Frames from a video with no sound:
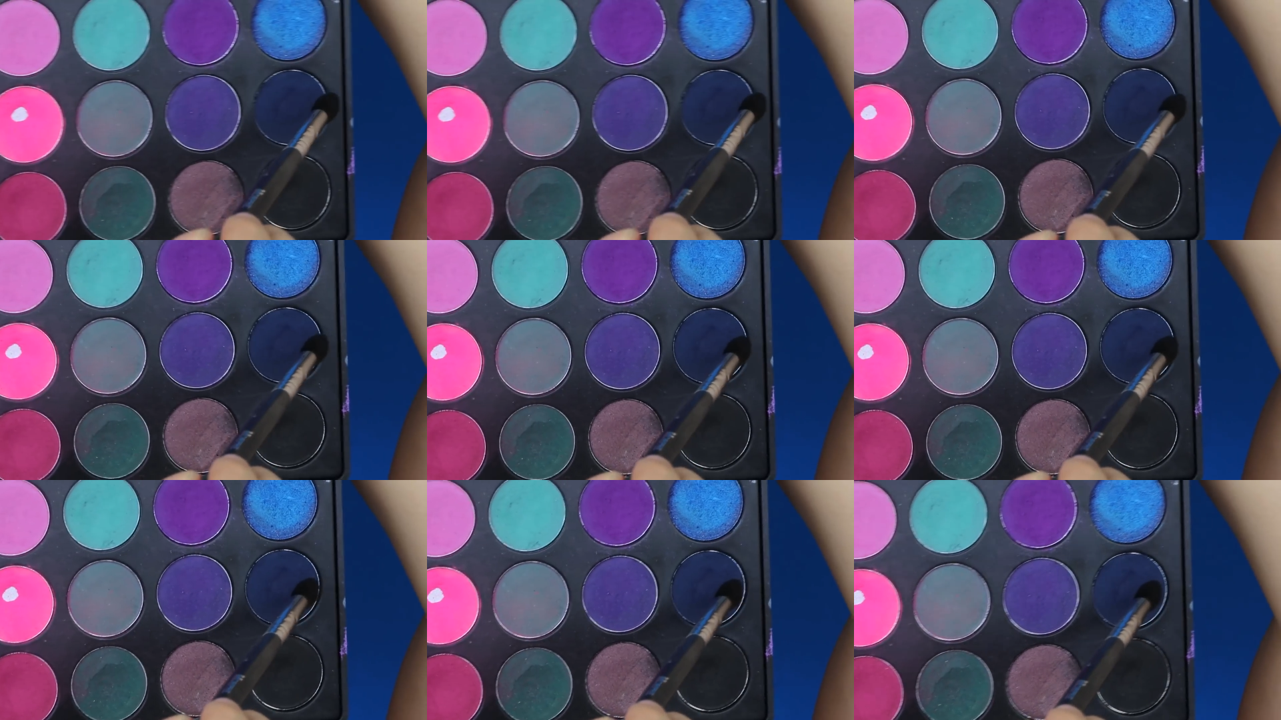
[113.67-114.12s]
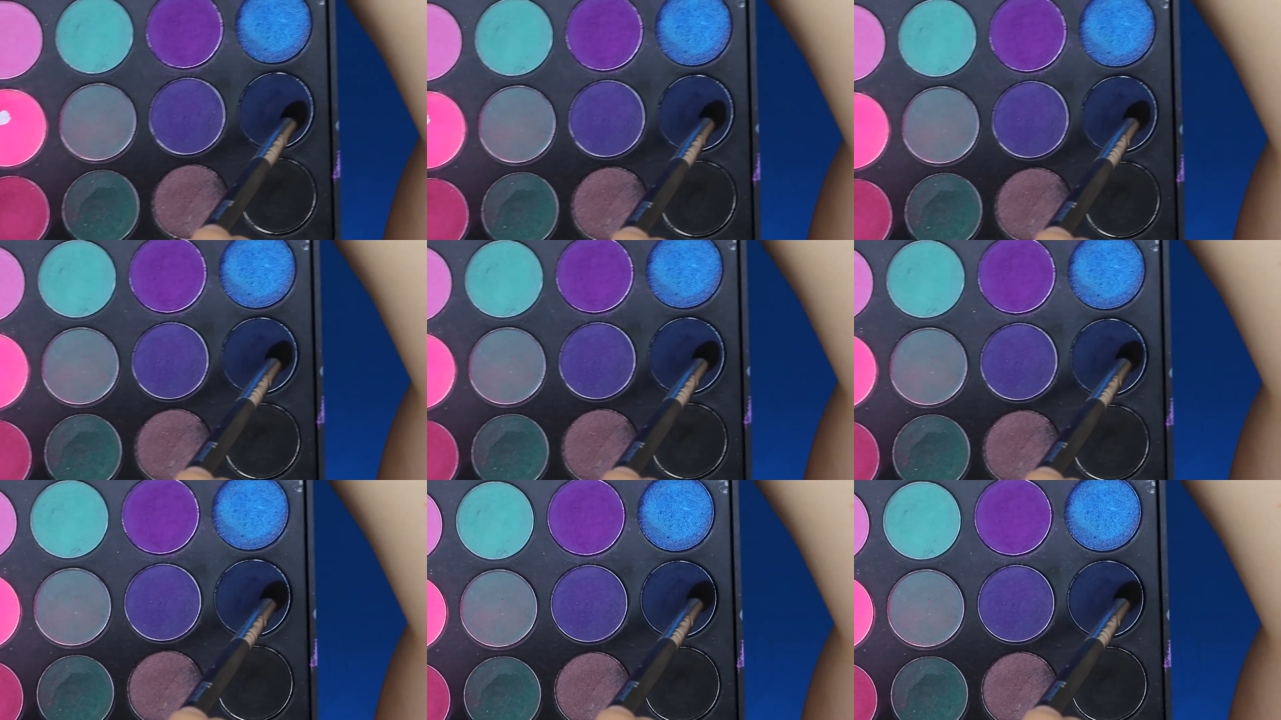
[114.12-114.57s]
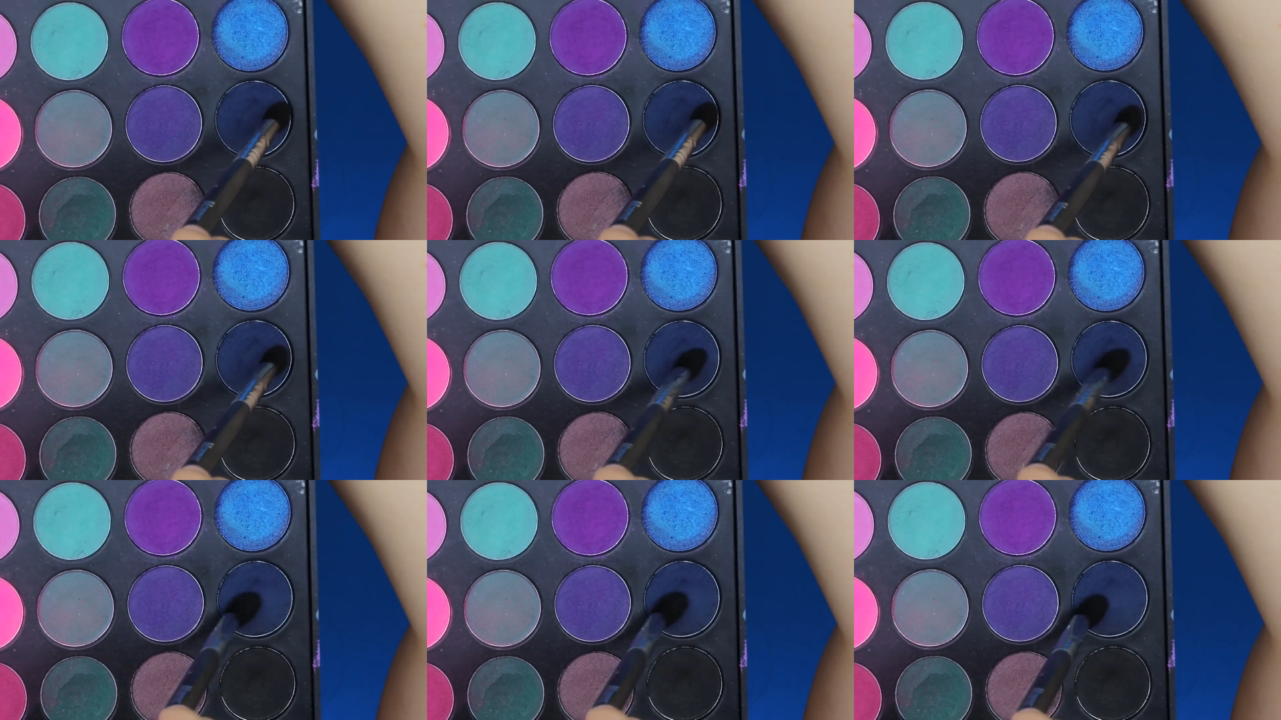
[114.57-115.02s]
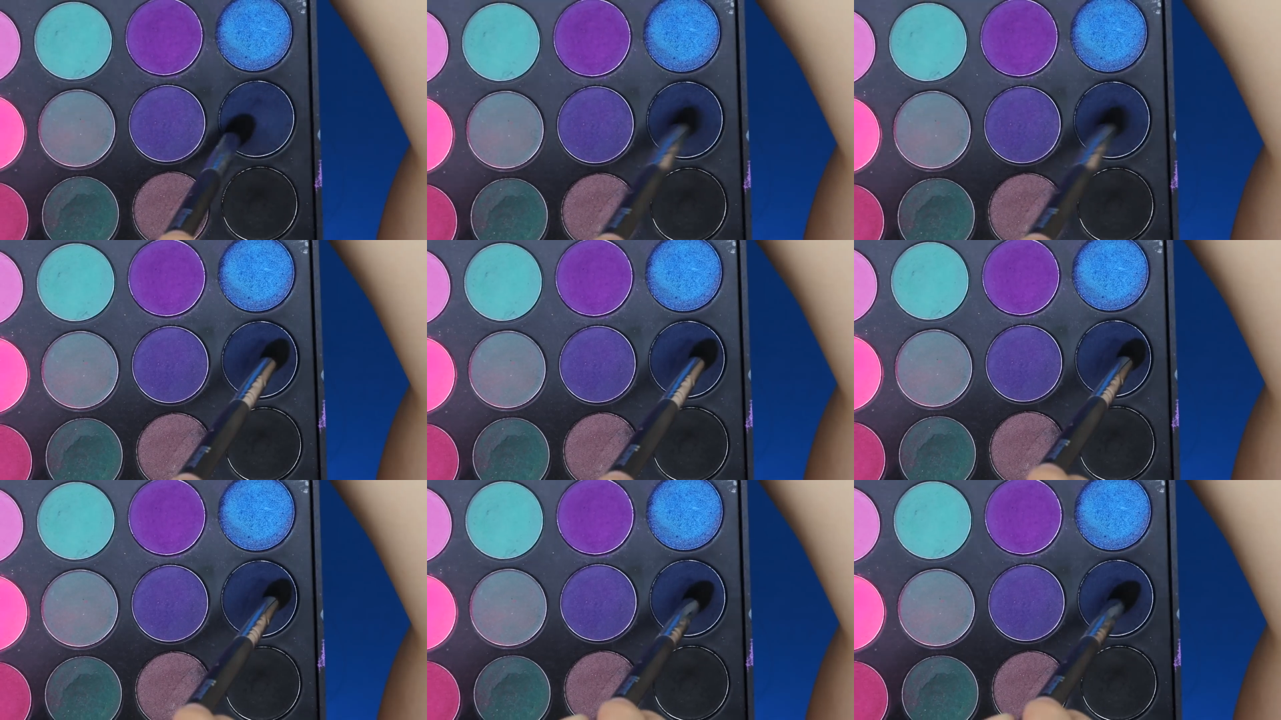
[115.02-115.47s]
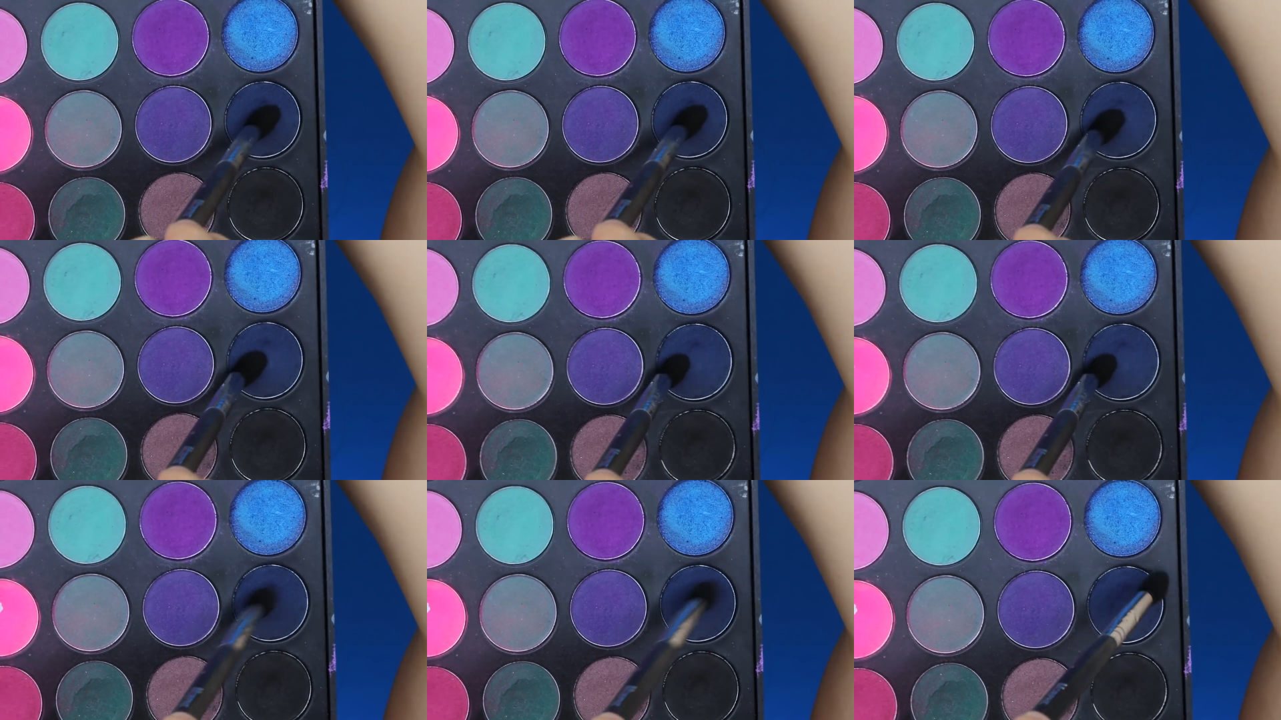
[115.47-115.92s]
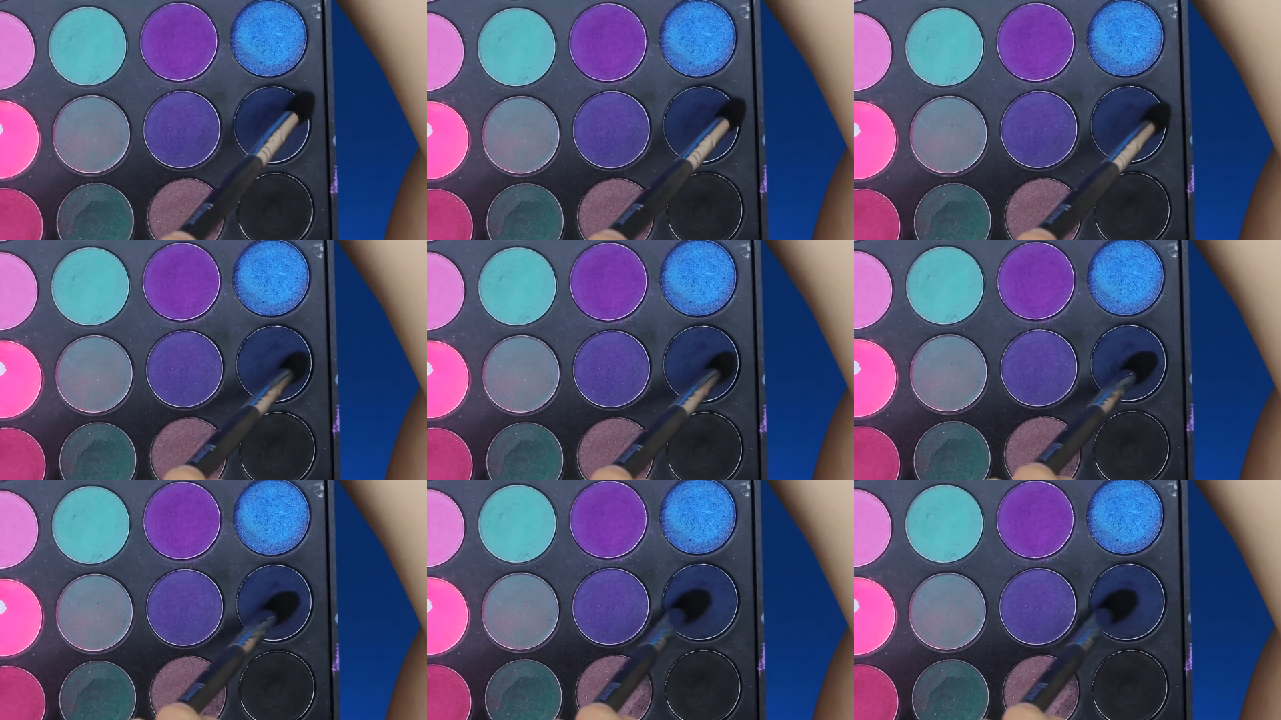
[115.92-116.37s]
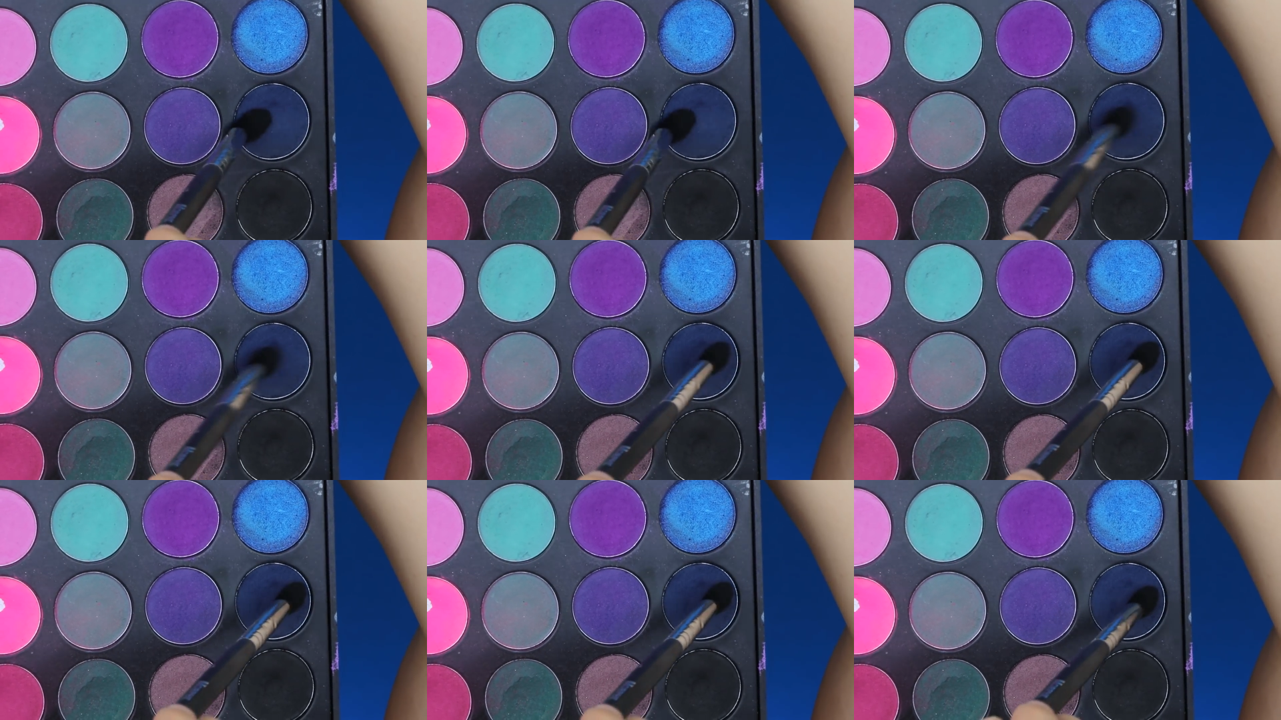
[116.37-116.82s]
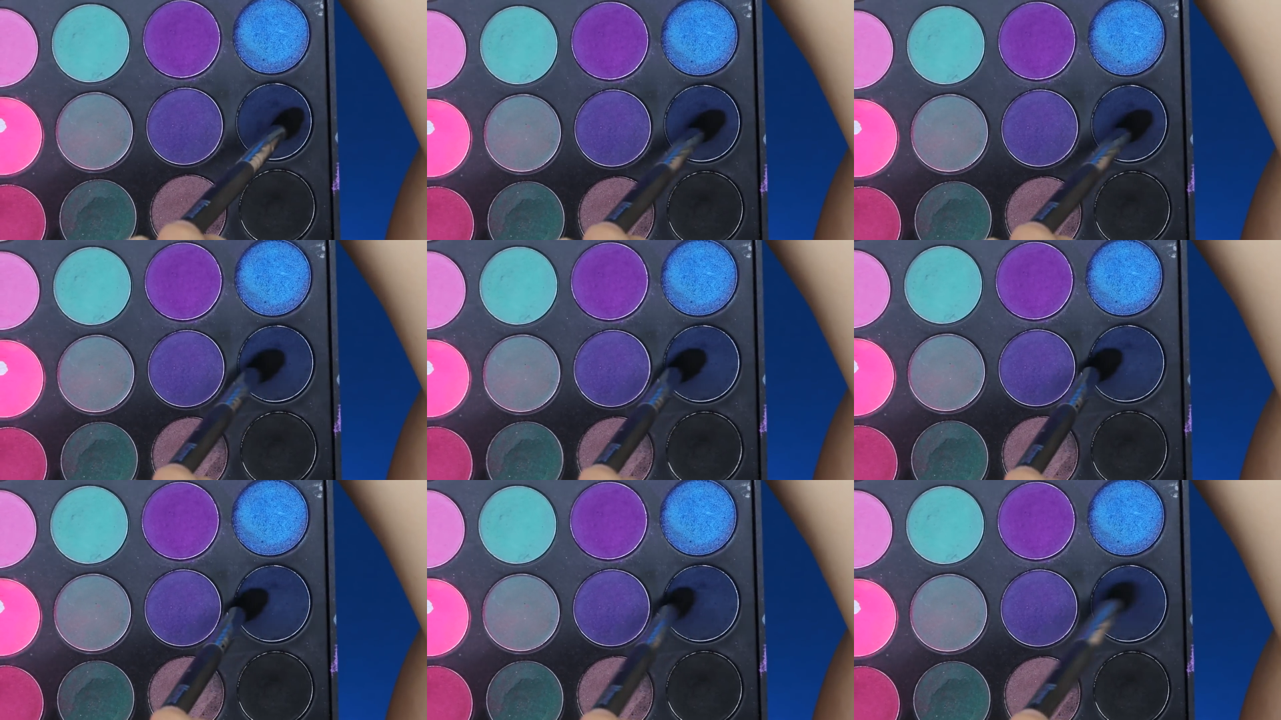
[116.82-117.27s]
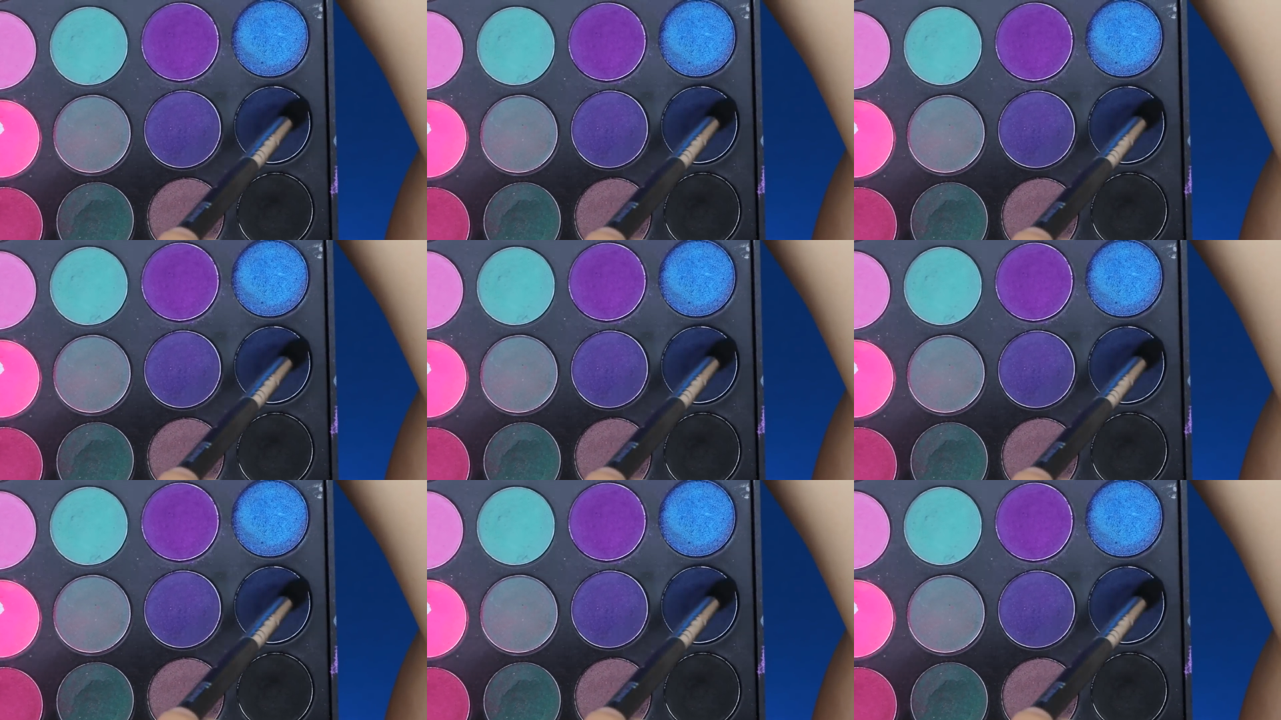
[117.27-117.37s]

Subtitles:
Nobody's mouth can be seen.